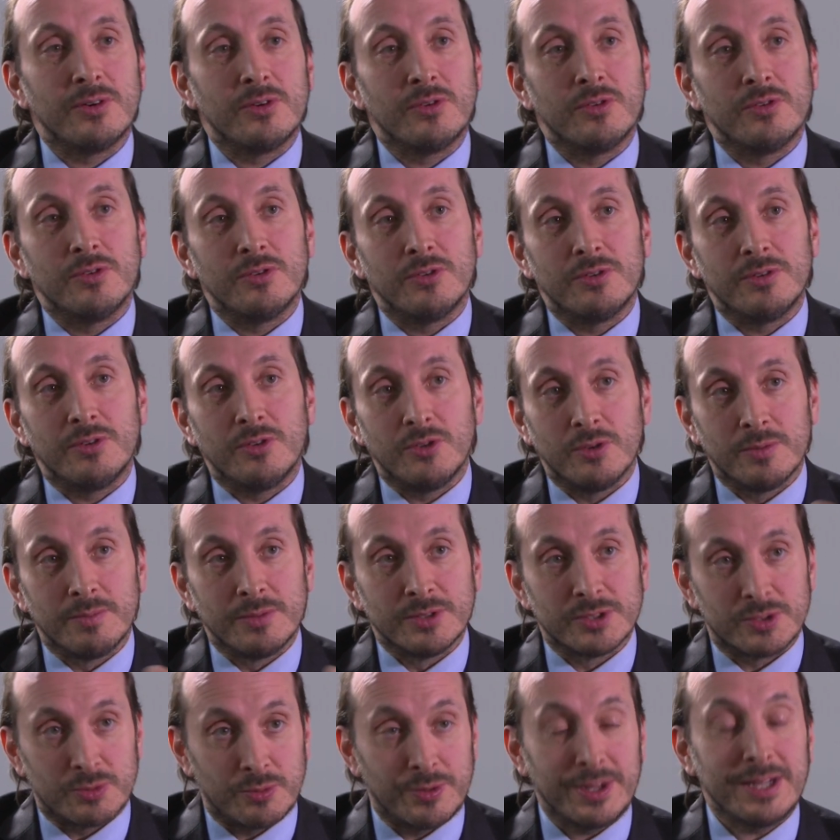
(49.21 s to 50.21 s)
or
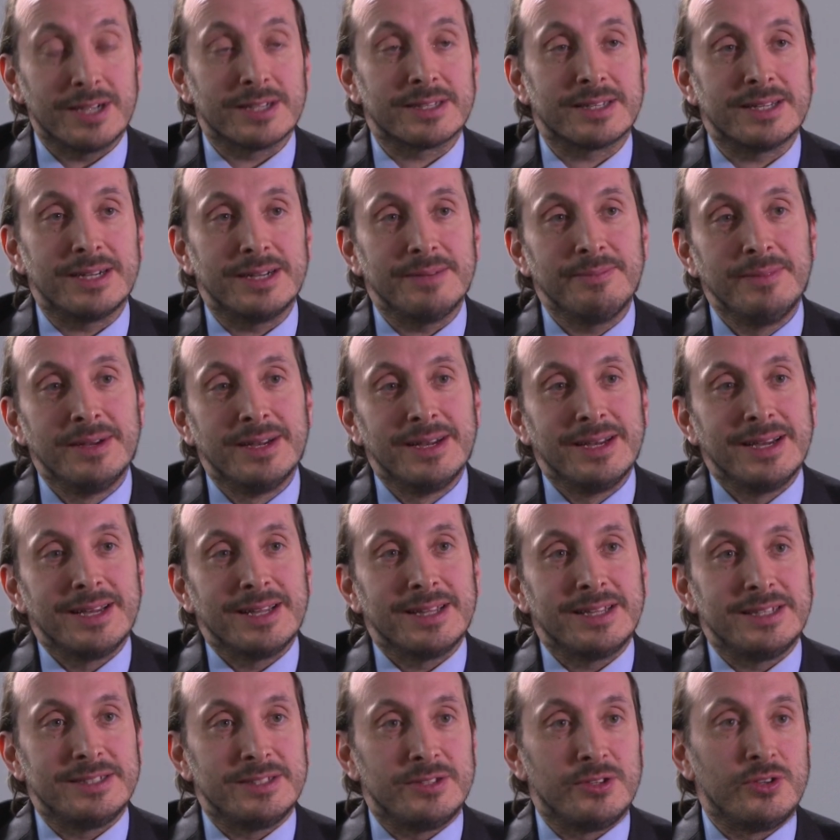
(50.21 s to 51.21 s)
almost real time
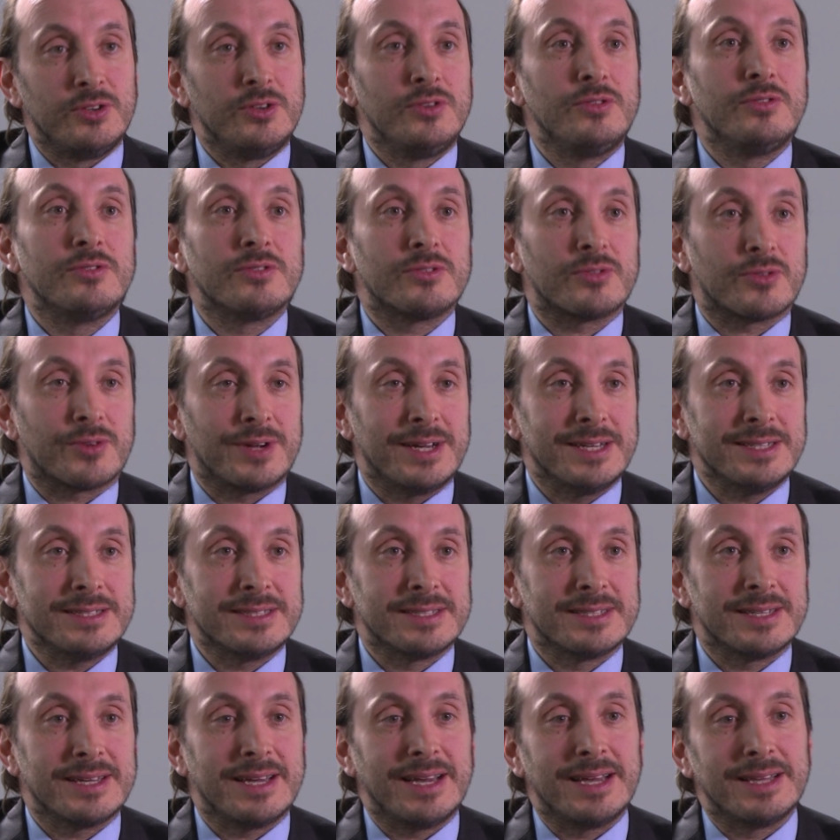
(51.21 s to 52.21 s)
these new
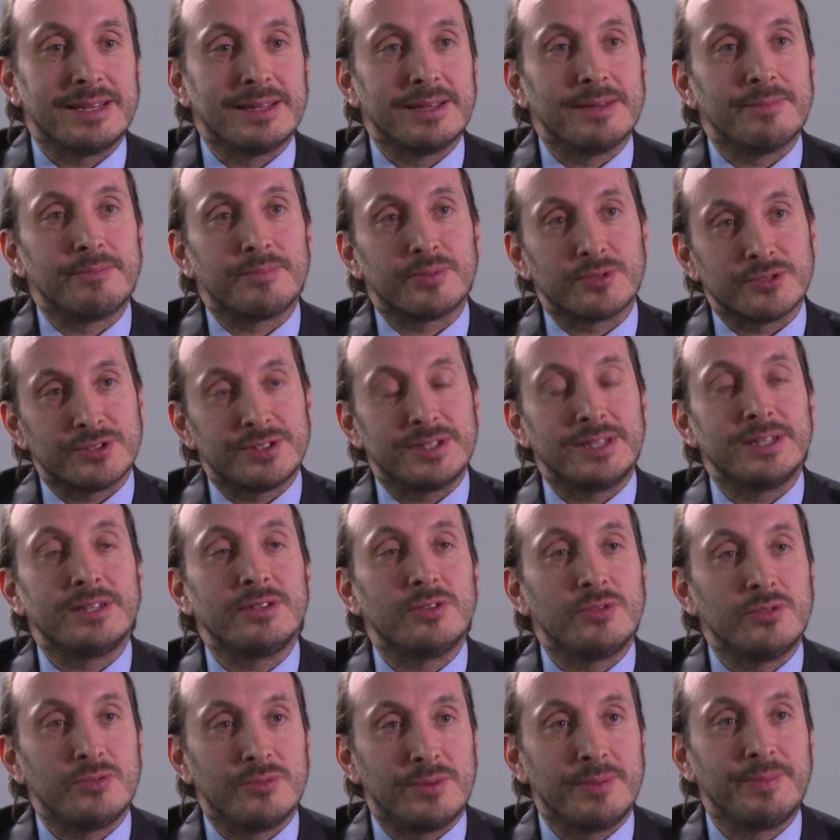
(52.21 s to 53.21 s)
threats and proceed
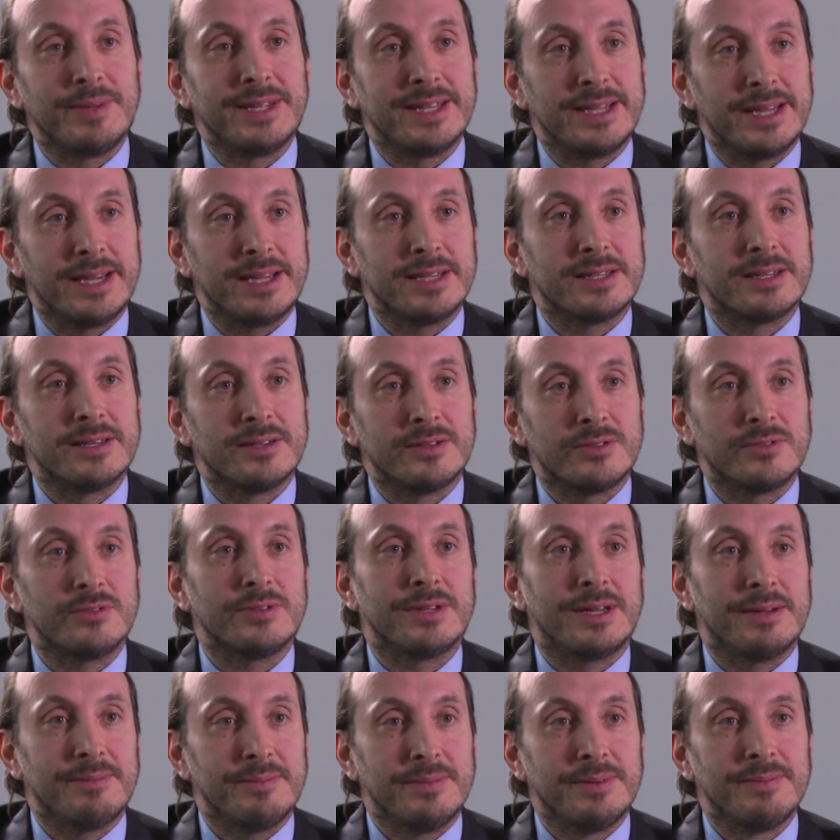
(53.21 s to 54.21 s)
to remediate to
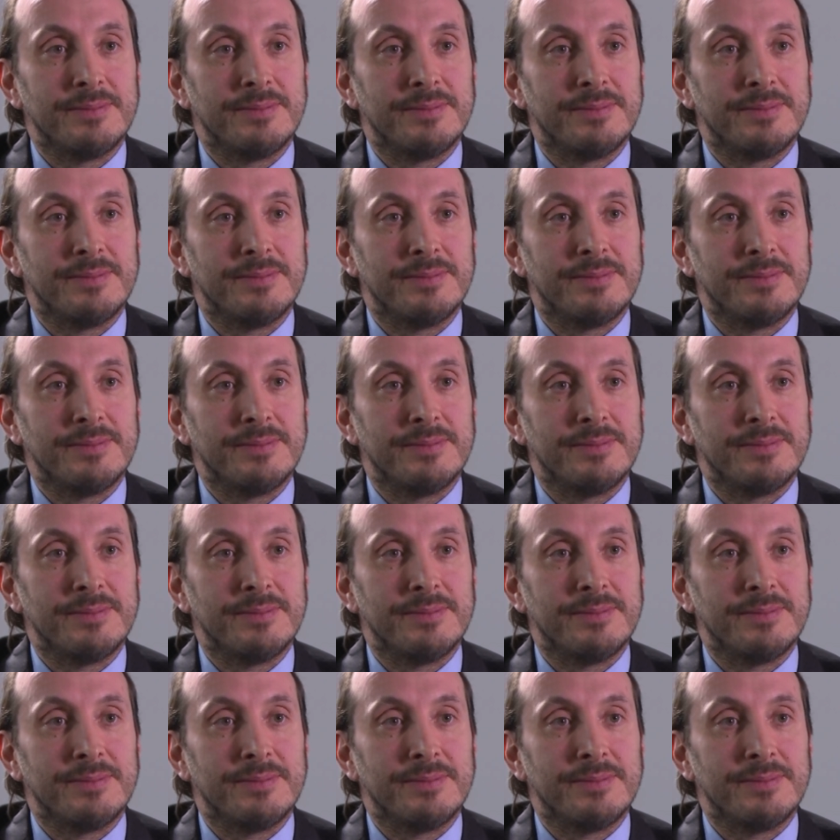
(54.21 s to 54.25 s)
them.